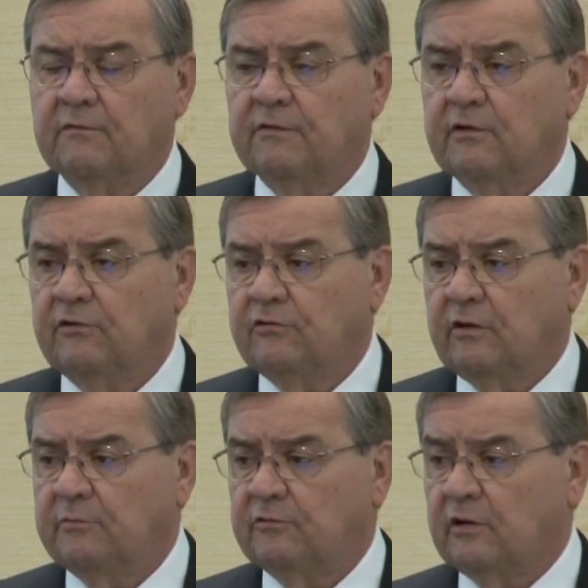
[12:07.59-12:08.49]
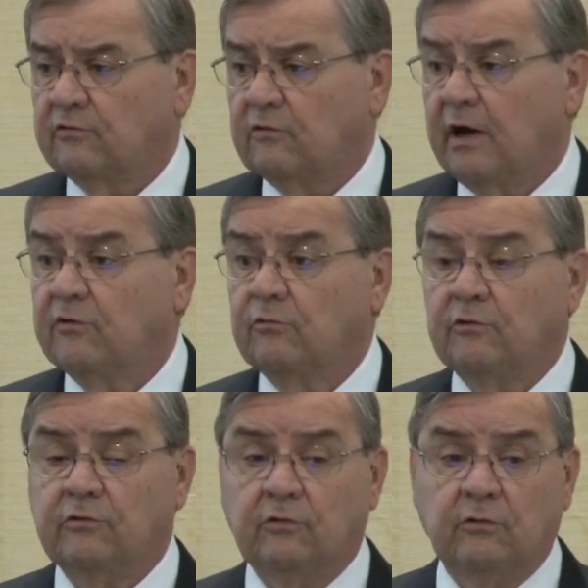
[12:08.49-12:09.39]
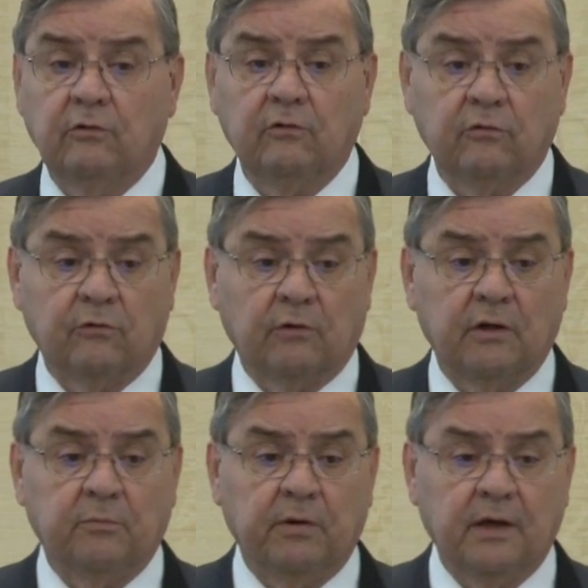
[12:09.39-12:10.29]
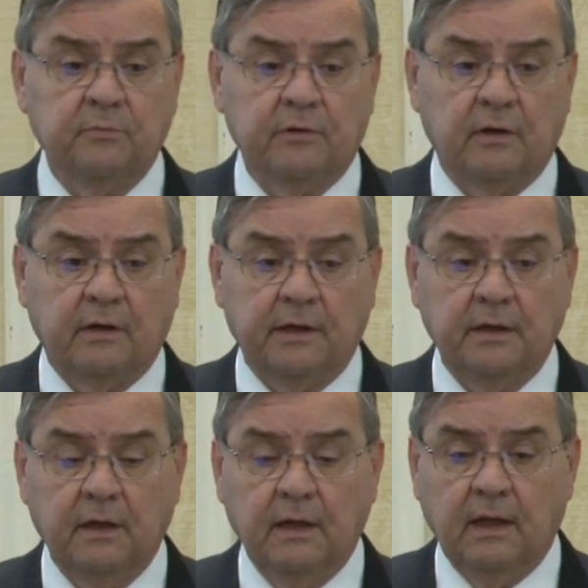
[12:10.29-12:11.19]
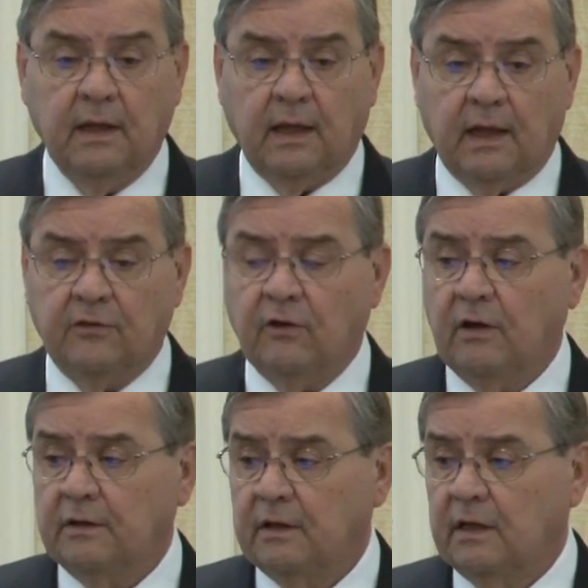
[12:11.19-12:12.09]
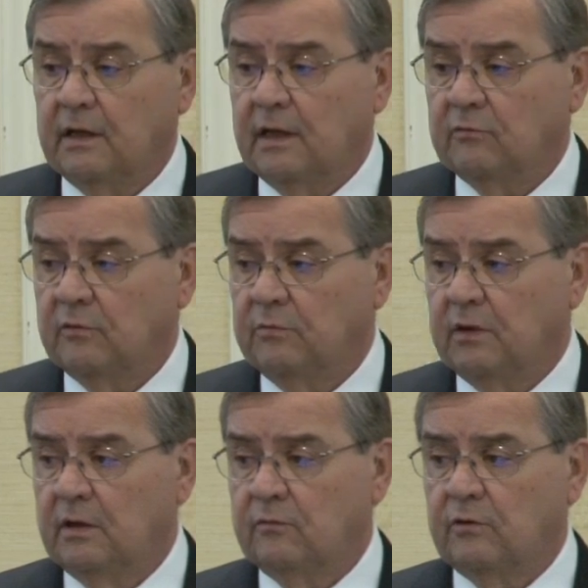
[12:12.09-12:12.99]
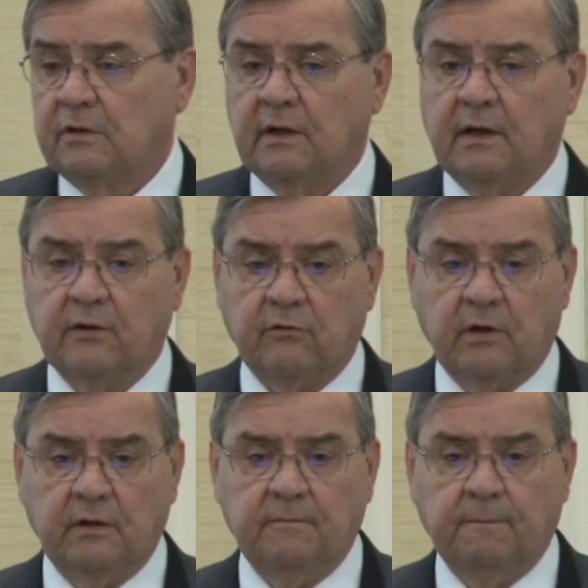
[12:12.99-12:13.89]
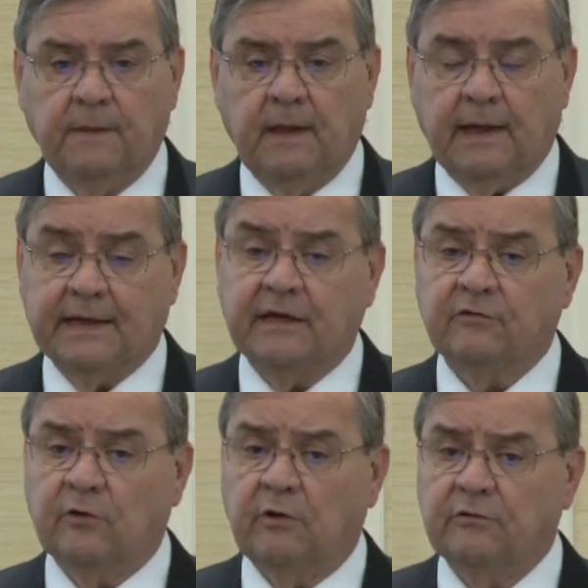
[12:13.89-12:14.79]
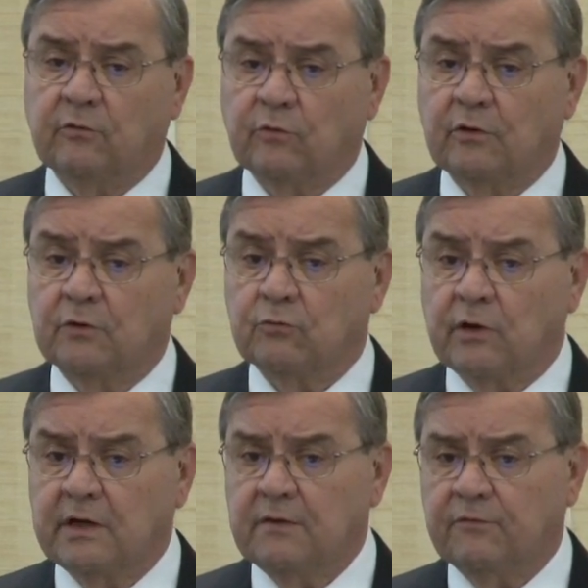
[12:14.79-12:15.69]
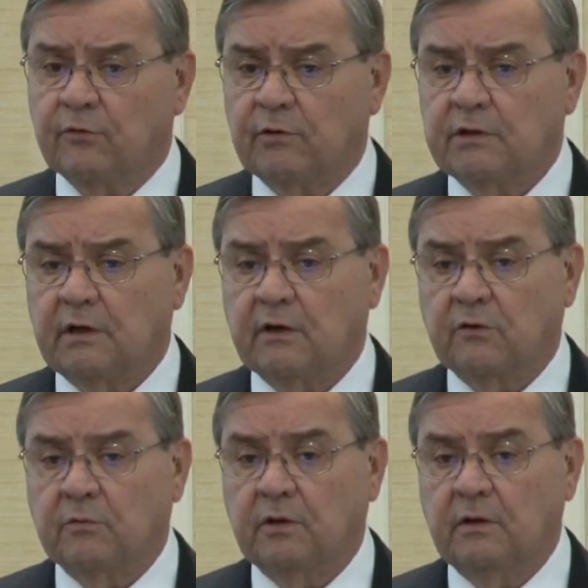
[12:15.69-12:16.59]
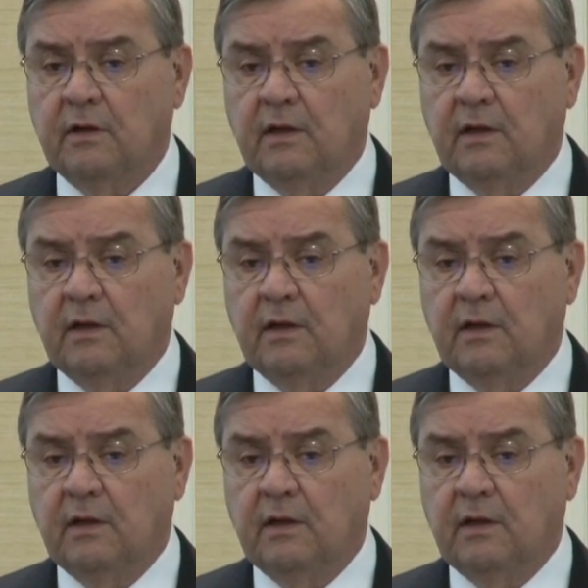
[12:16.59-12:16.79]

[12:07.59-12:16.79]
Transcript: I finished up six graduate students who were in the pipeline and thought then I would be retiring. I guess I wasn't really ready for retirement